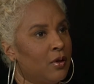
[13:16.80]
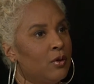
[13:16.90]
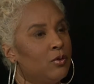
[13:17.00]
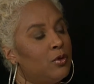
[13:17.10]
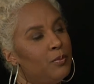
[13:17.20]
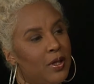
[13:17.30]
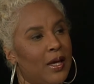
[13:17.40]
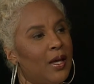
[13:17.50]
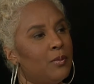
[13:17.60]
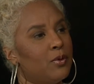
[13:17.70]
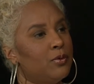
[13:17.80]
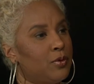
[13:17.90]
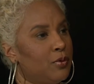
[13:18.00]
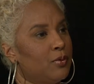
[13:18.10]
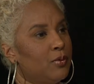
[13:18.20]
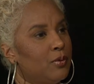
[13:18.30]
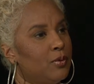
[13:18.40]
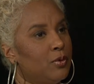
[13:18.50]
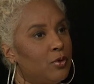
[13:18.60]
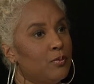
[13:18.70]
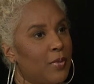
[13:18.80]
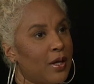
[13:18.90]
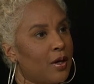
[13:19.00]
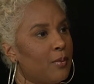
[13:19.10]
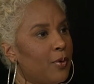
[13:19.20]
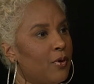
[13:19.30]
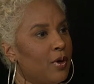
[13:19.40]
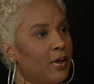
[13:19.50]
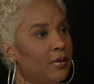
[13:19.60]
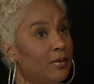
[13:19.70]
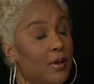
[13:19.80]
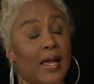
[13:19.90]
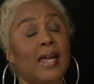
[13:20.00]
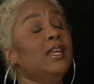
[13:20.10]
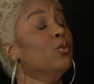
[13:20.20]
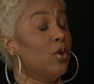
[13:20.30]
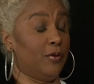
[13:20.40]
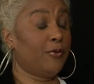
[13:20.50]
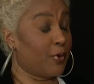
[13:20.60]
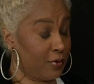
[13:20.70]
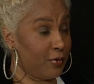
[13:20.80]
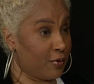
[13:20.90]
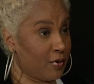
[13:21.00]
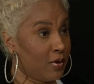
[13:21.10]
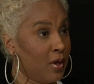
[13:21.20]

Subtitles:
to be able to do makeup on anyone, first of all,